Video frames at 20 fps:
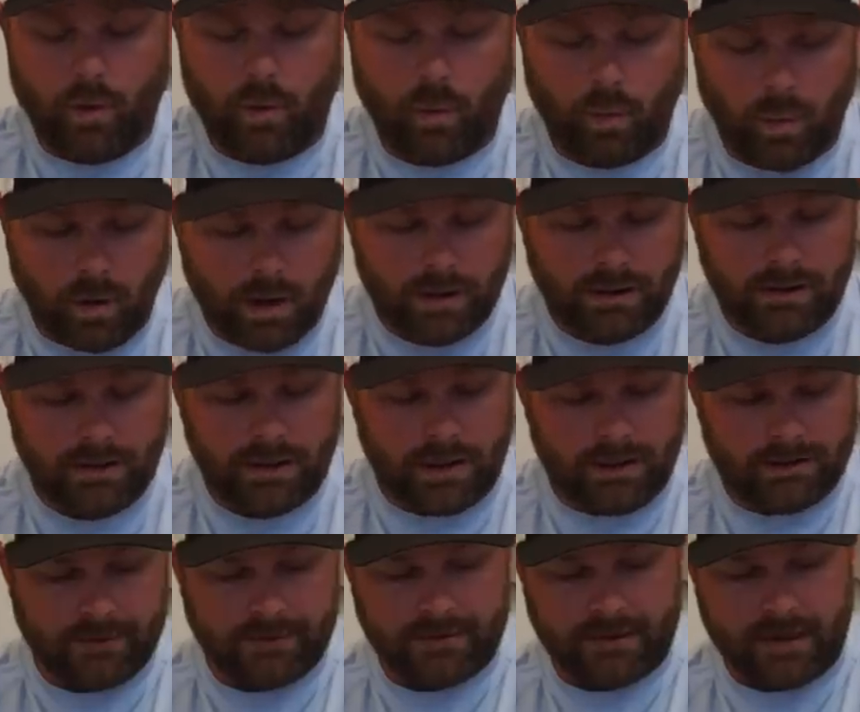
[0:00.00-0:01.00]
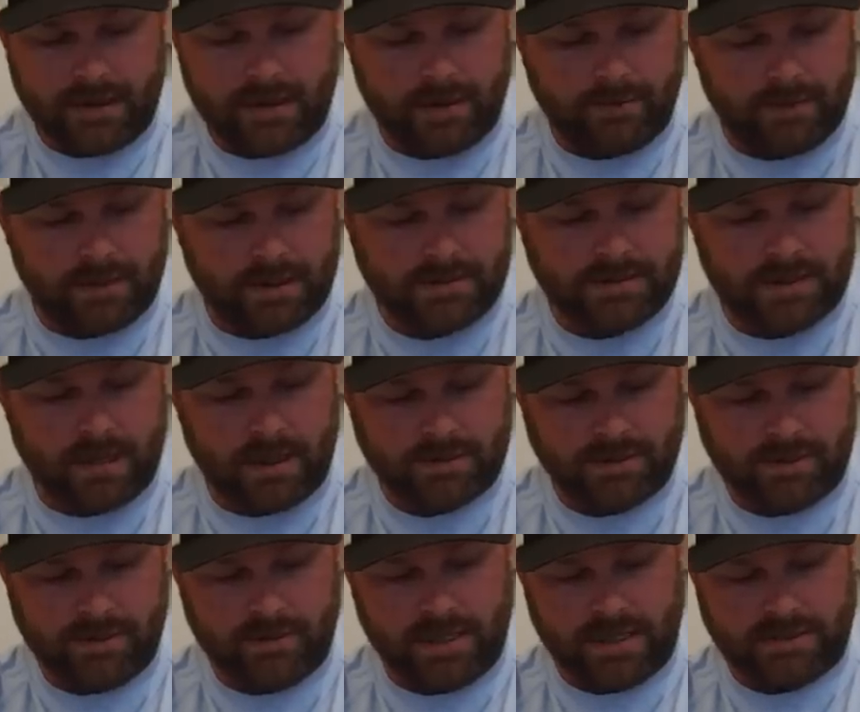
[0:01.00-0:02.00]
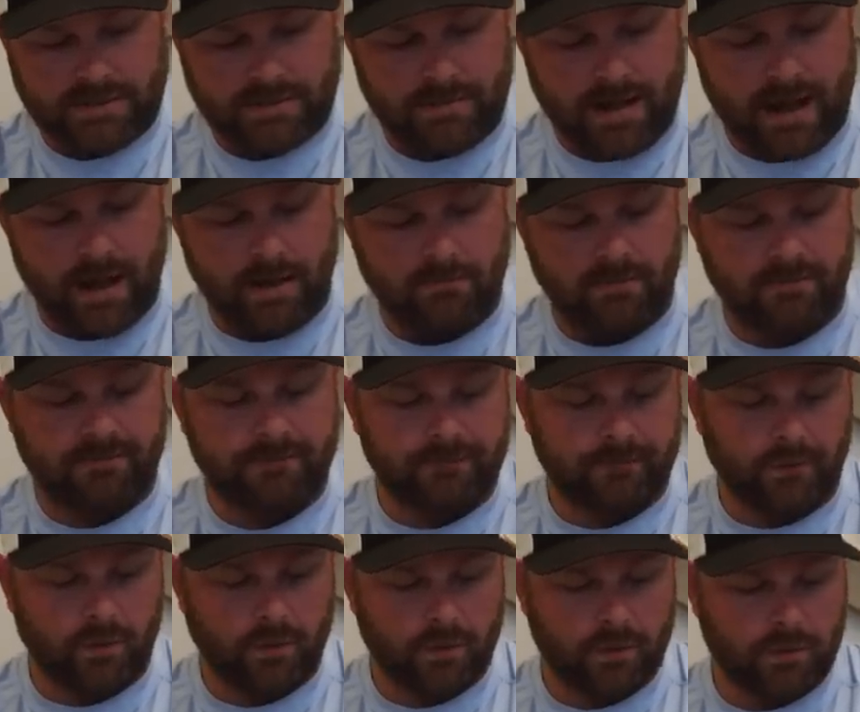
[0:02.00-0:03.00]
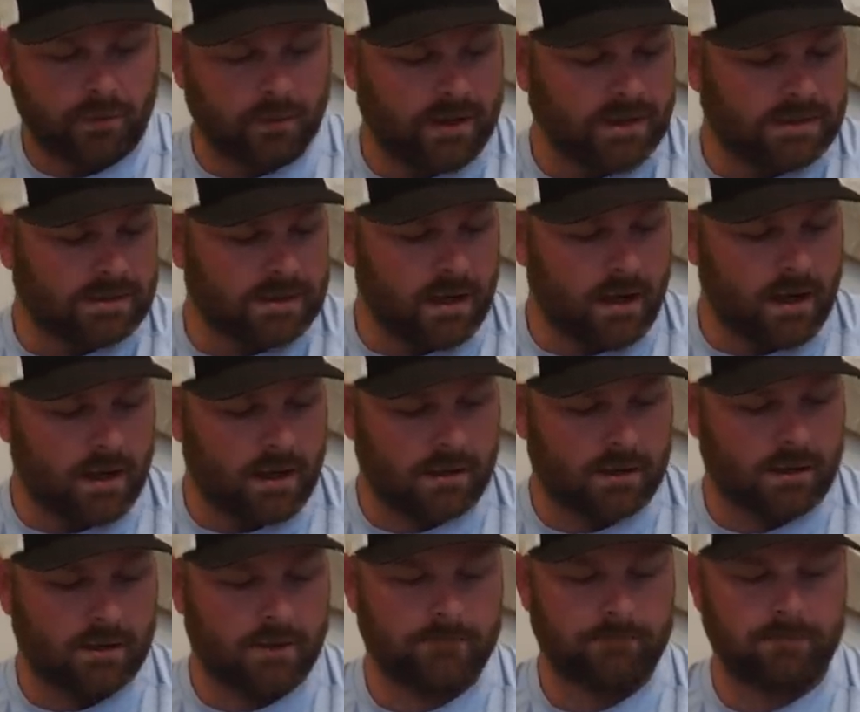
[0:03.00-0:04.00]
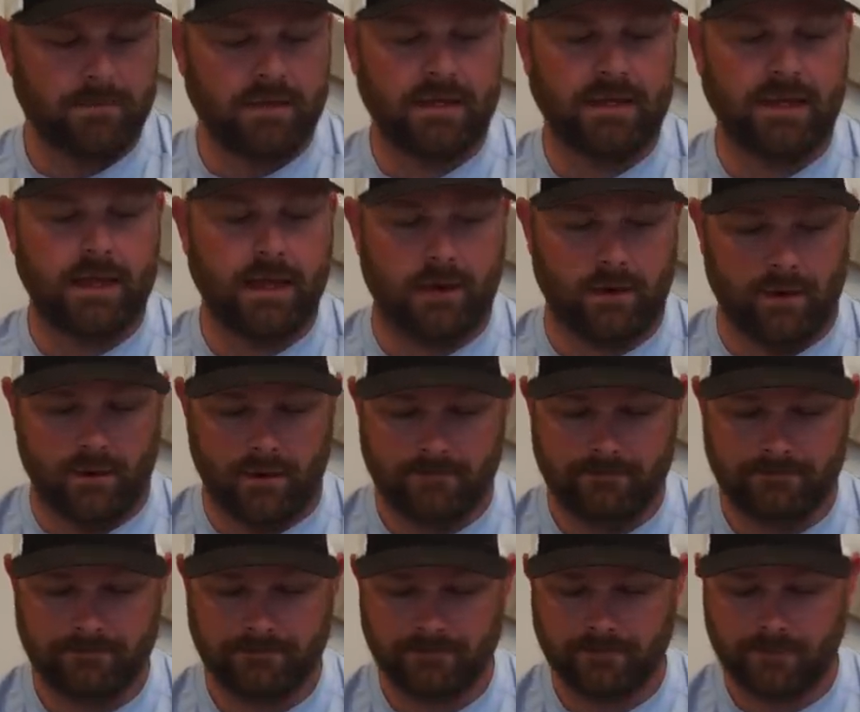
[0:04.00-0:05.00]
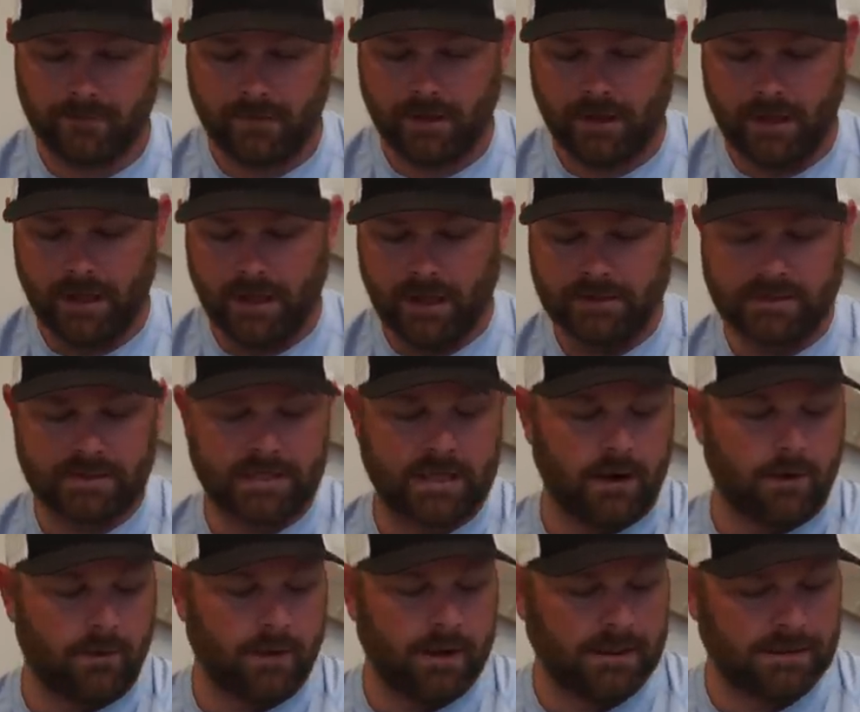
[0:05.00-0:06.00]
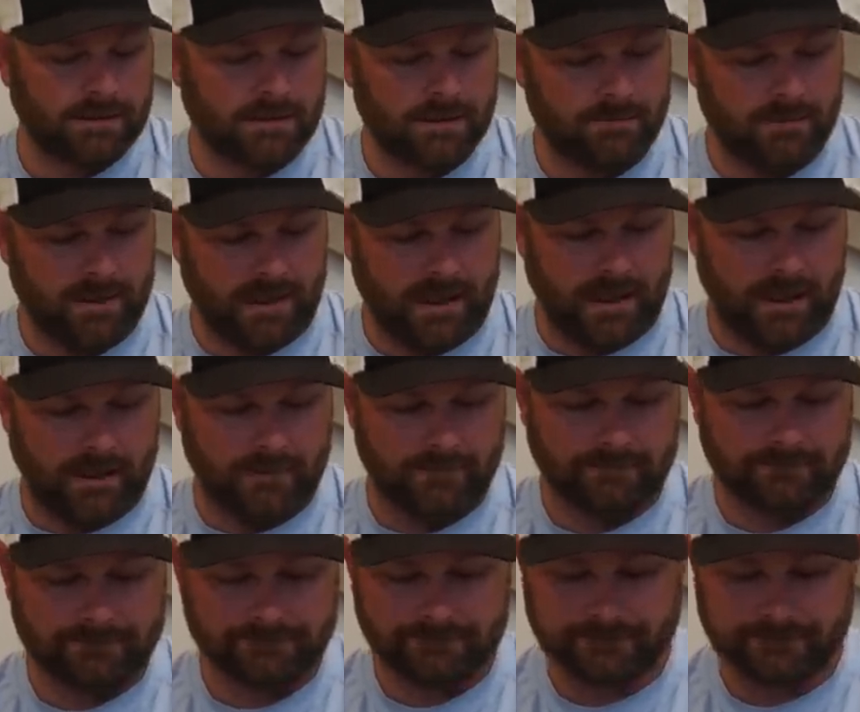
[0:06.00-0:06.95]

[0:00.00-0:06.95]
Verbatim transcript: One other thing I want to talk to you guys about before we talk gear is going to be